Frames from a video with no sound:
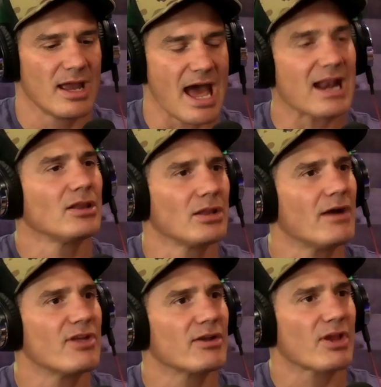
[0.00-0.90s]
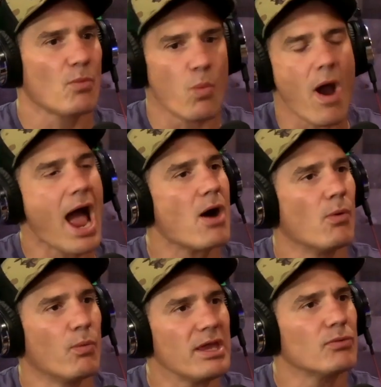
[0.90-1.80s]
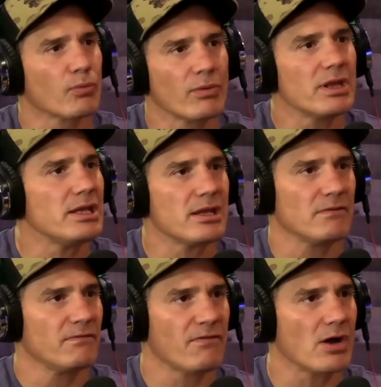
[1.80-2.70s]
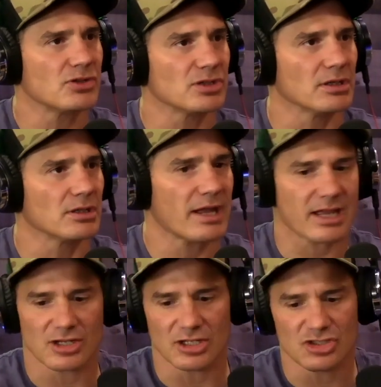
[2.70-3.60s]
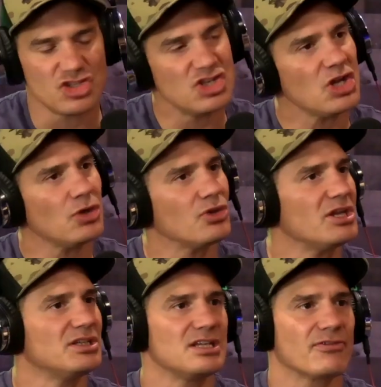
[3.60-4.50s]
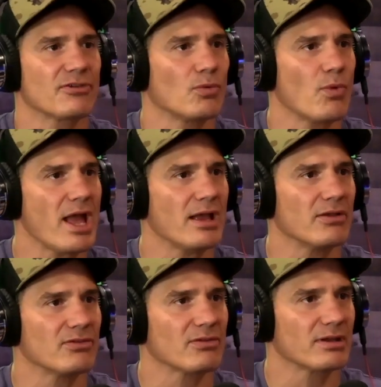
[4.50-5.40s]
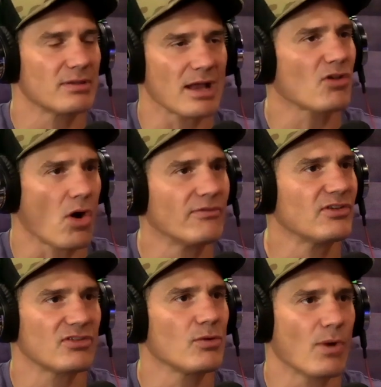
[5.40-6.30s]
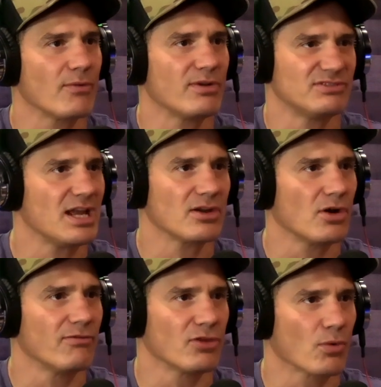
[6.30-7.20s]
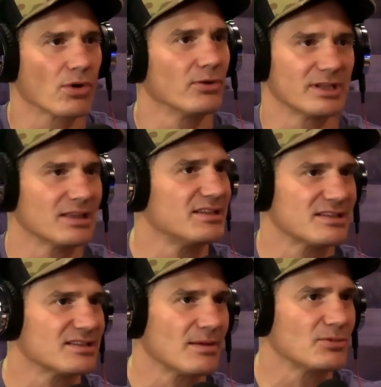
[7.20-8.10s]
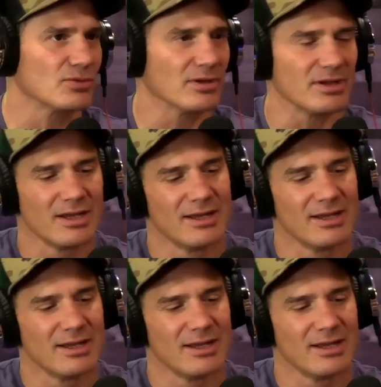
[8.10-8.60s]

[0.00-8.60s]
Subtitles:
And I love that. It's like, wow, we really can function like a gajillion different ways. Yeah. Like that's obviously why we've taken over the world, at least to some degree.